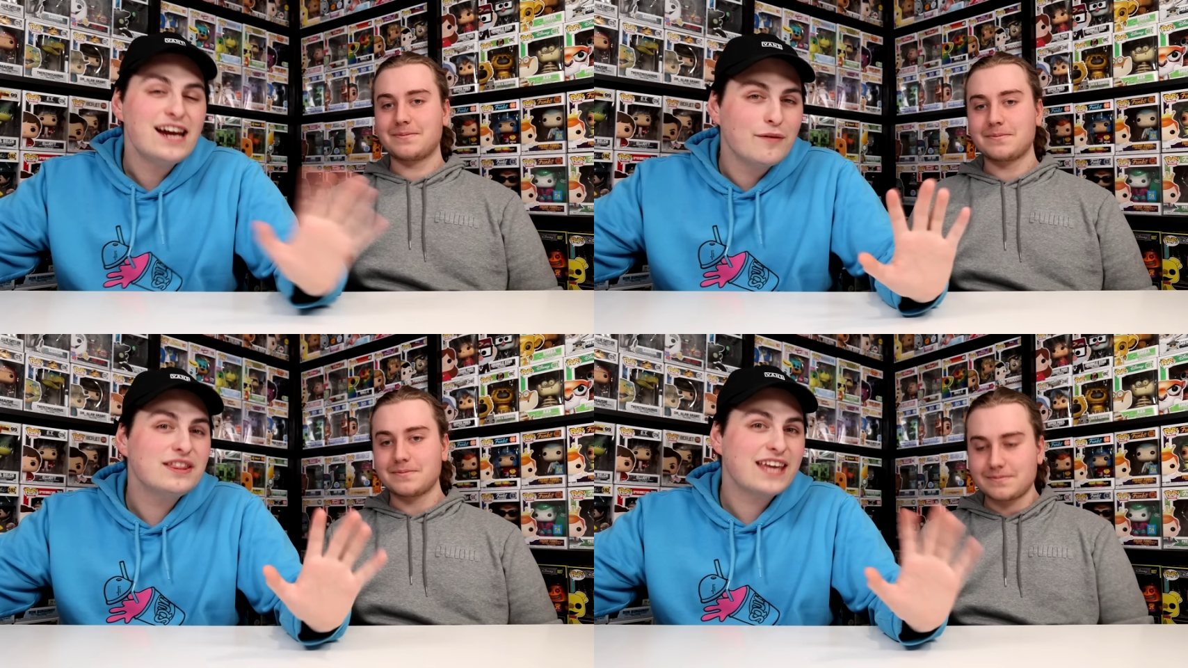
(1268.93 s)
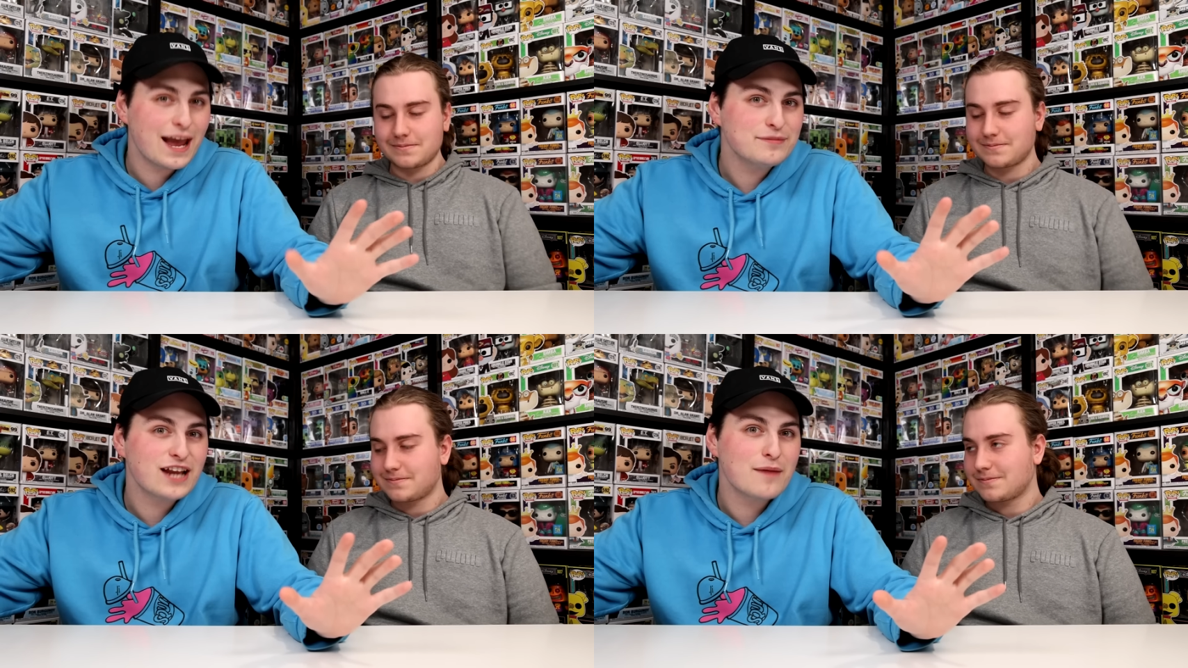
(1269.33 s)
Speaker 1: And now with the
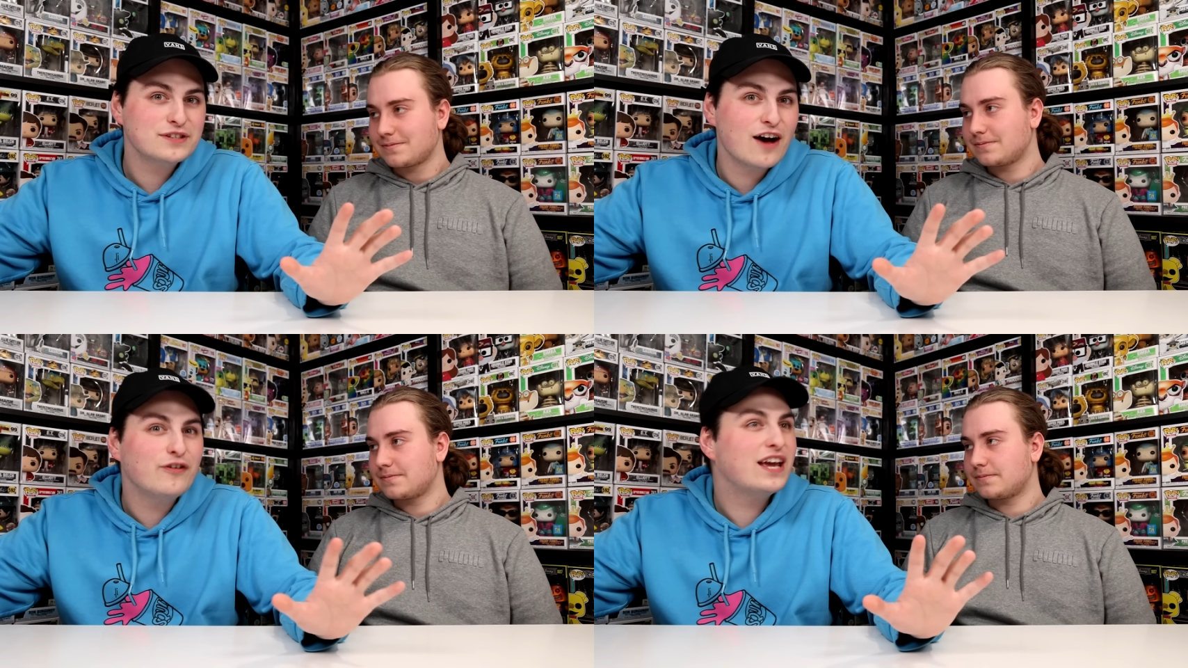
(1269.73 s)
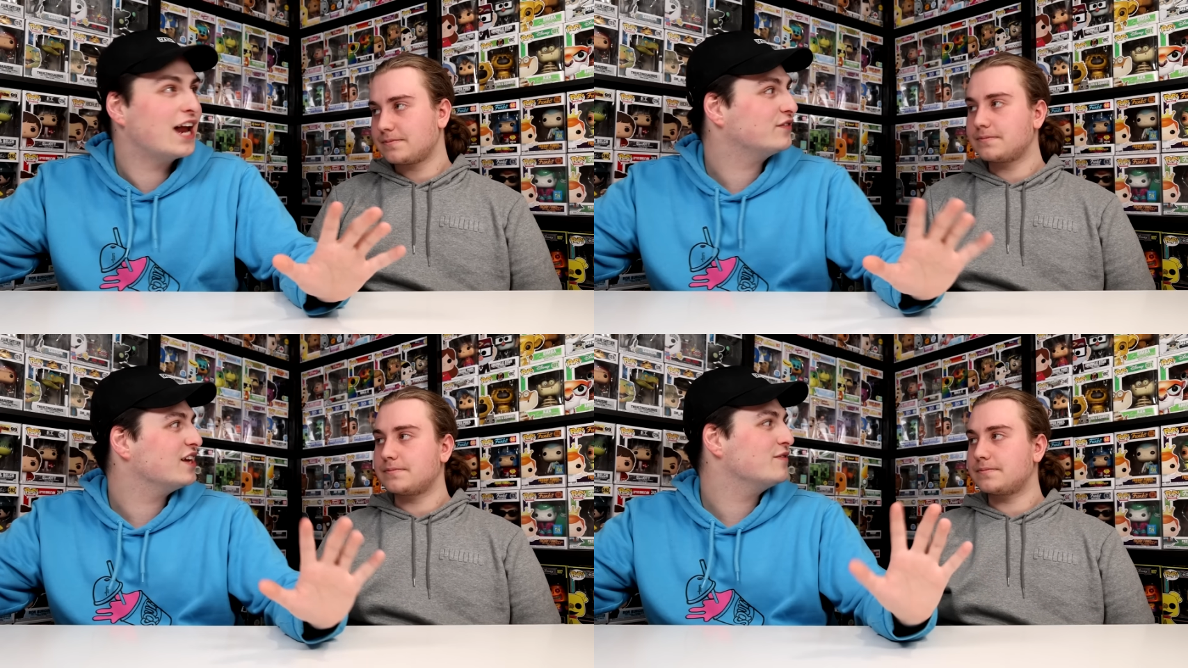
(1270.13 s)
GameStop stuff, we
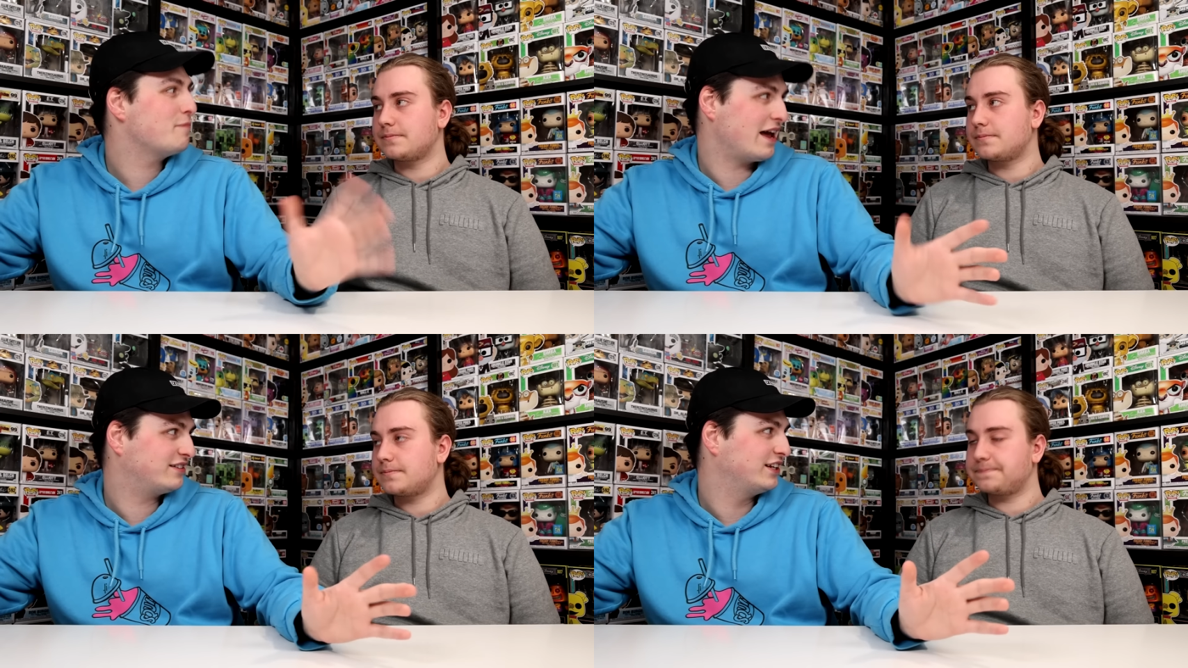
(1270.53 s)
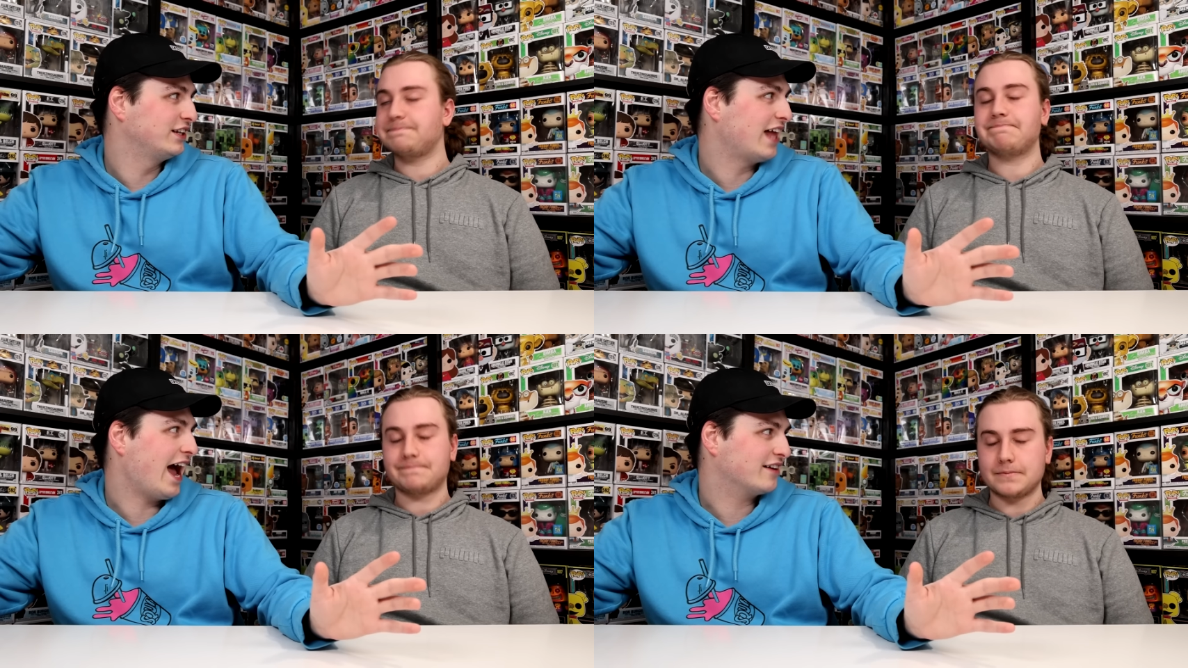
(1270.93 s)
kind of saved the best
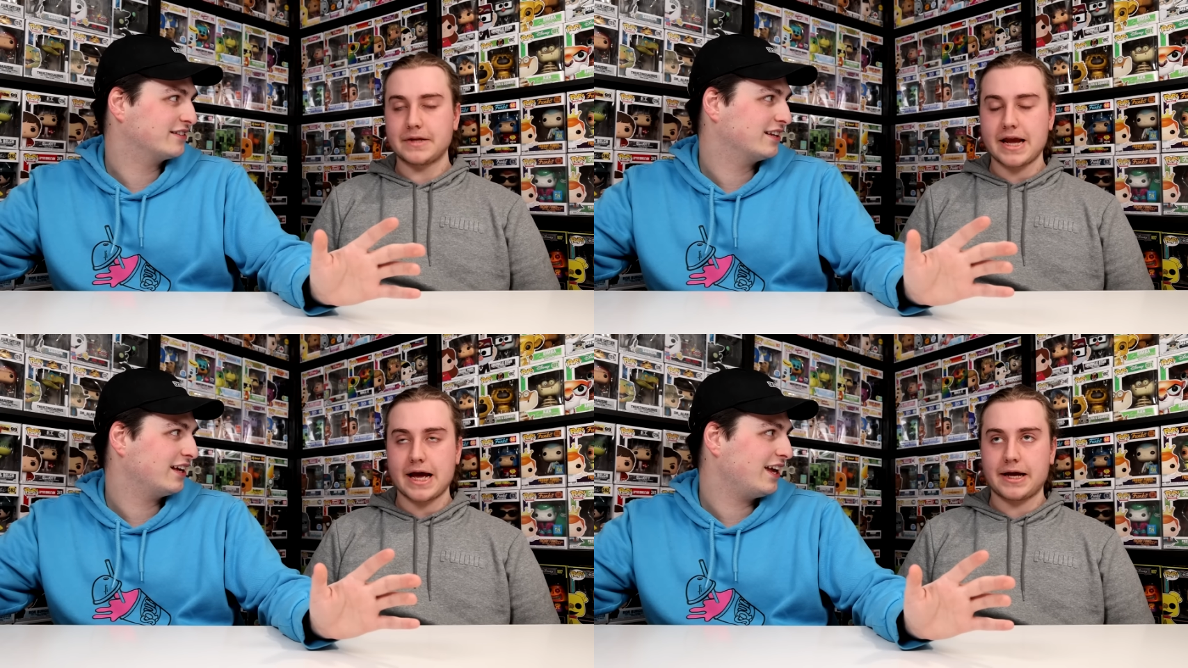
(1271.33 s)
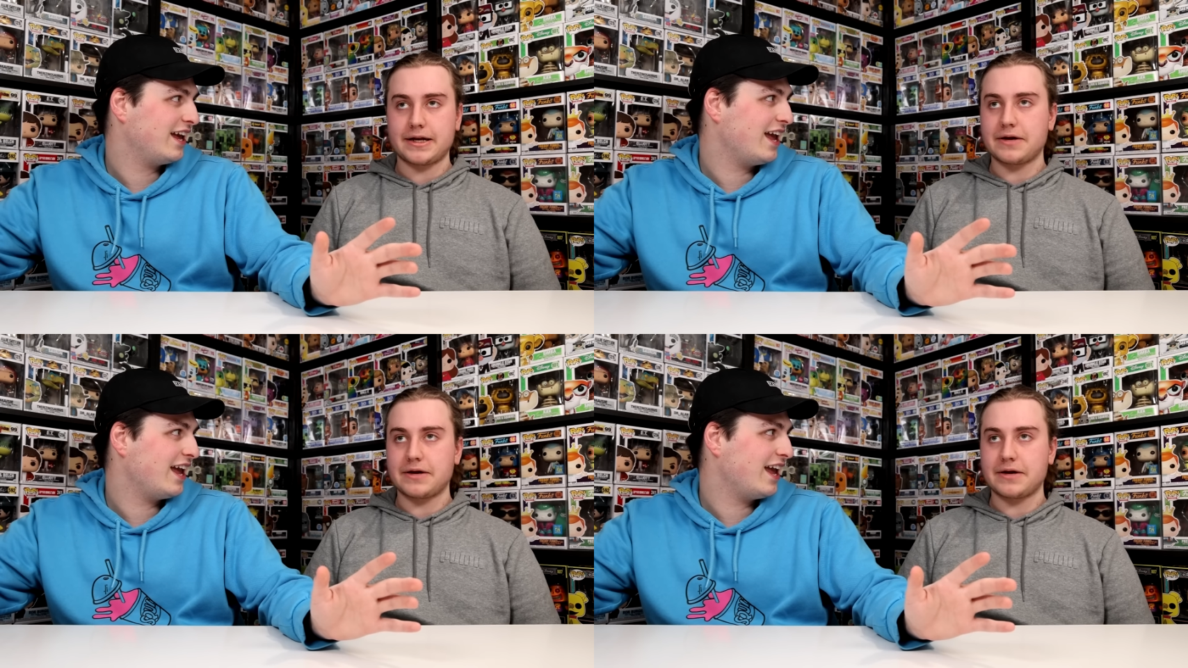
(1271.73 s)
till last. Yeah.